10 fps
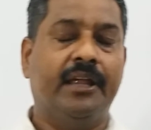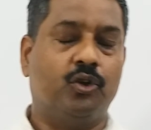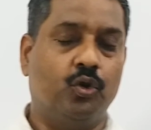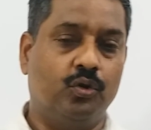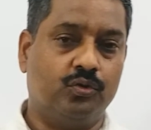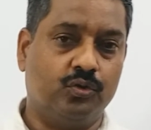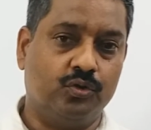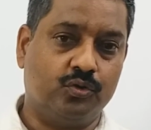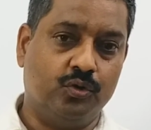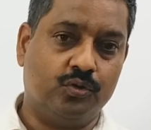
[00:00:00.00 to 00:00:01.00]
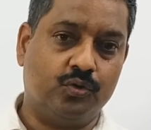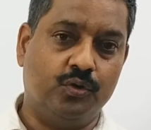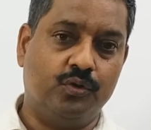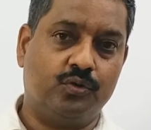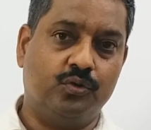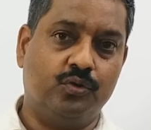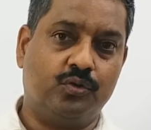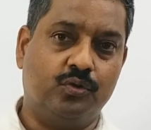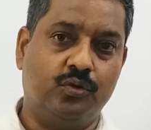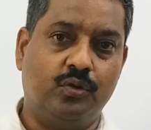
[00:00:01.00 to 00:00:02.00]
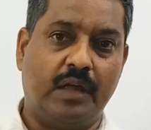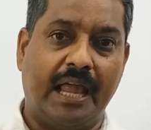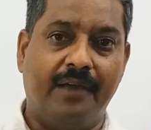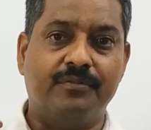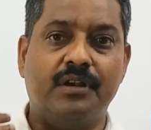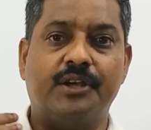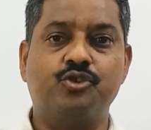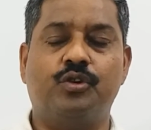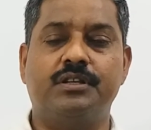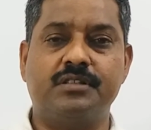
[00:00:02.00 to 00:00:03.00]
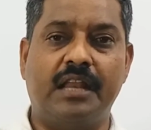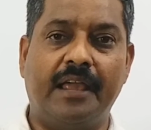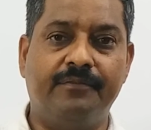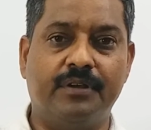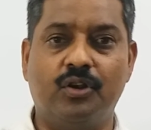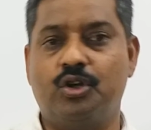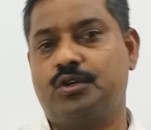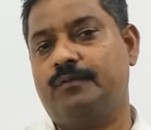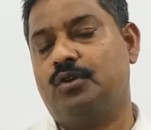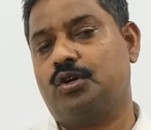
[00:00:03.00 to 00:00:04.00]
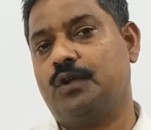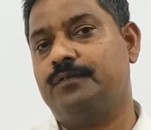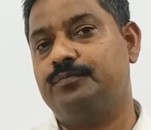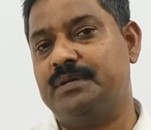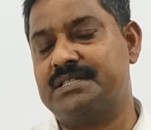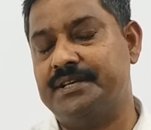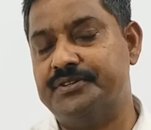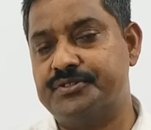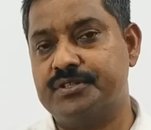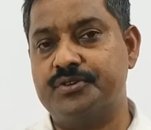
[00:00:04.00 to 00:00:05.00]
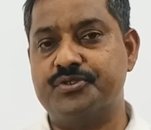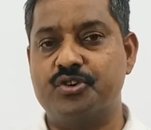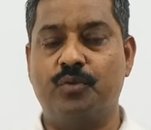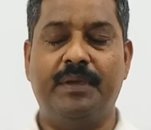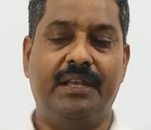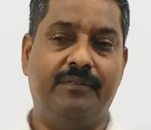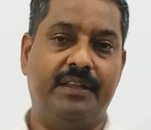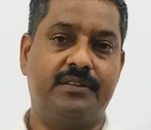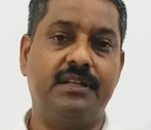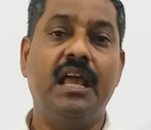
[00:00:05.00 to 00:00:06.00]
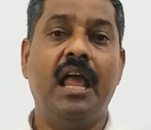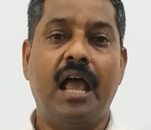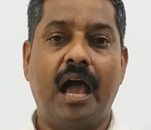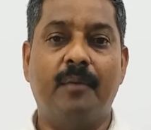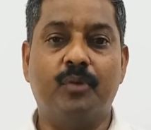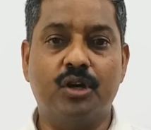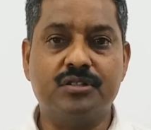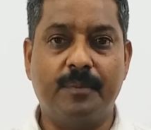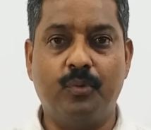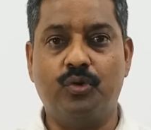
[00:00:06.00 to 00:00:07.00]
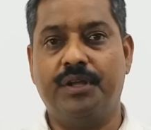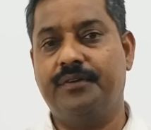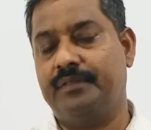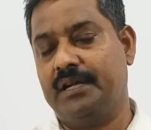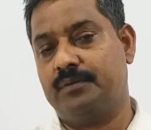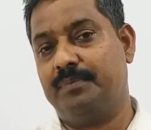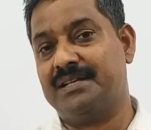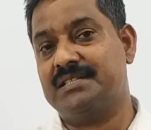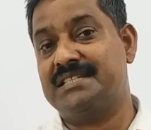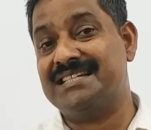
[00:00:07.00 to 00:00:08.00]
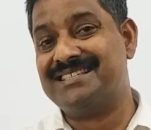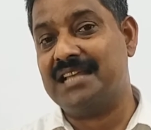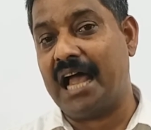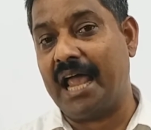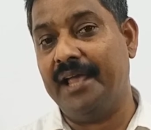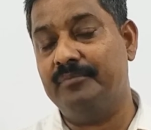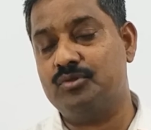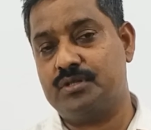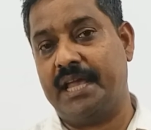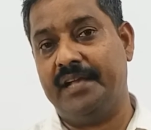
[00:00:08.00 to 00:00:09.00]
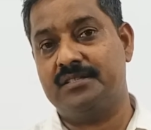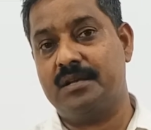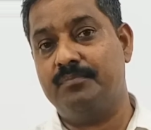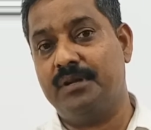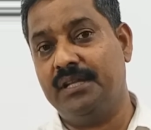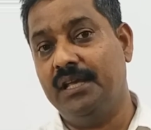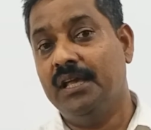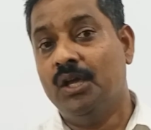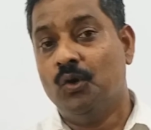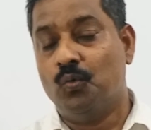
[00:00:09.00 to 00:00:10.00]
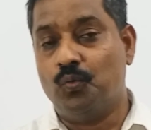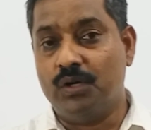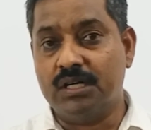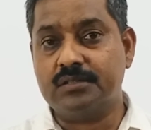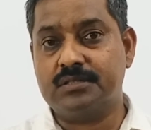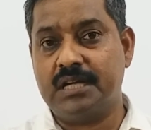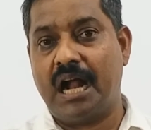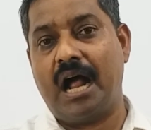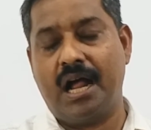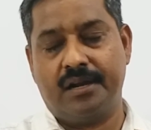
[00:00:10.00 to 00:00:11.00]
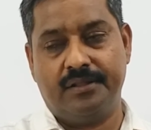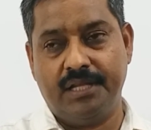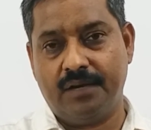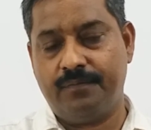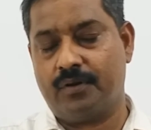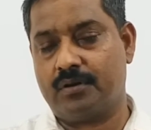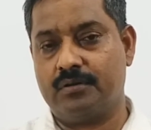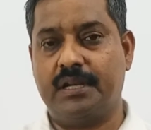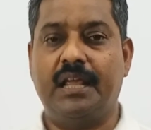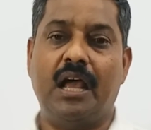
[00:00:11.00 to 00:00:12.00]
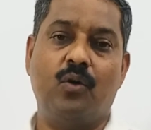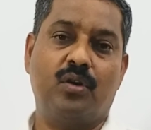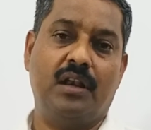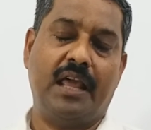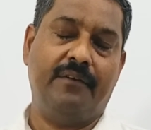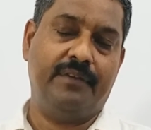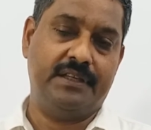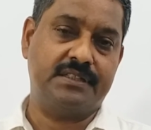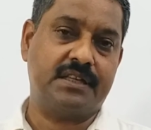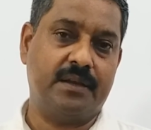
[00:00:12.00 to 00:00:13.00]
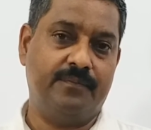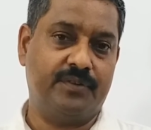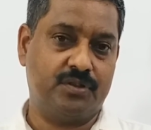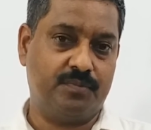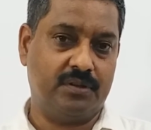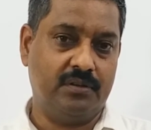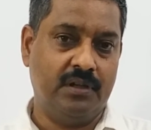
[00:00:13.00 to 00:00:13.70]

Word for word: to to to to to to have luxurious life a lot of lot of machines uh, should be invented i'm not supporting that but just i am saying somebody worked hard therefore today our life is comfortable